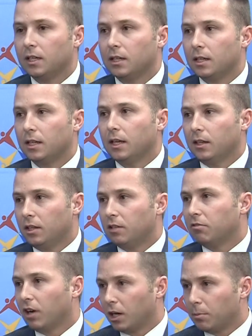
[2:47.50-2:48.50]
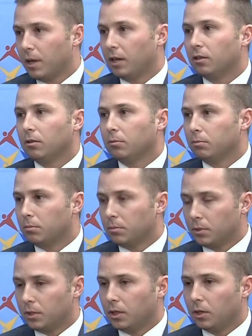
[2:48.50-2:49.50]
and the environmental
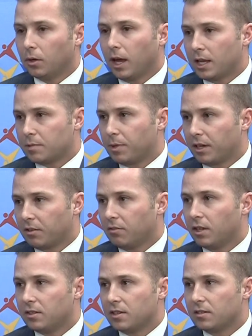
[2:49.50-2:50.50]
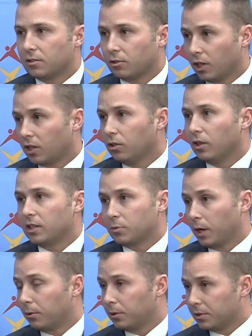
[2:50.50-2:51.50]
aspect of this is critical. That's
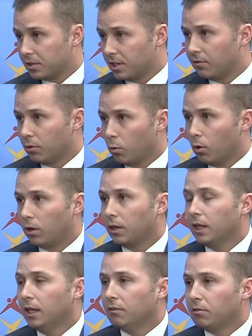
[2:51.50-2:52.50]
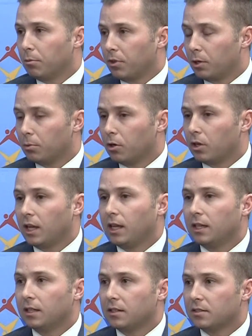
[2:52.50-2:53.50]
why we received the award from Thermo
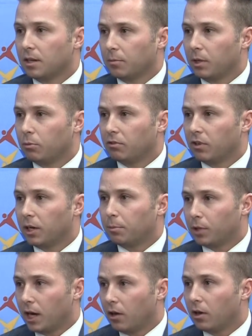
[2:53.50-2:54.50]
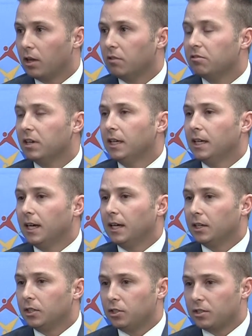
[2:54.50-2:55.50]
King, and it's something we're very proud of.
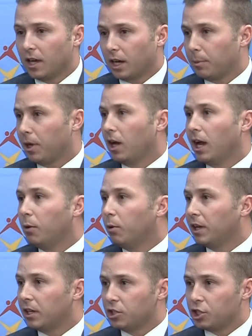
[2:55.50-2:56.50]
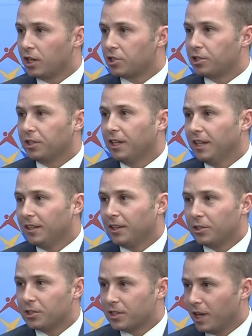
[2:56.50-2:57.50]
You talk about highway congestion. They're
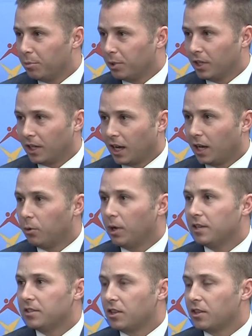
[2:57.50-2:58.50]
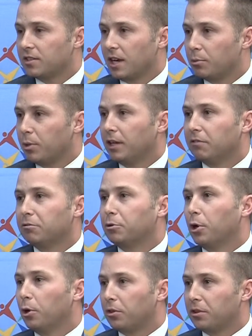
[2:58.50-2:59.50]
just not building highways at the same rate of
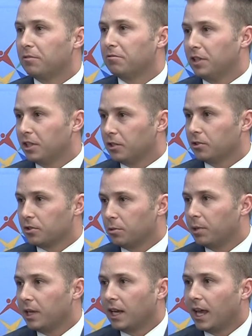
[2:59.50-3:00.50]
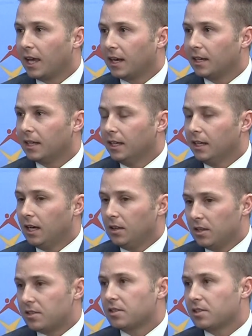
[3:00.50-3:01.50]
growth that vehicles are being added, and this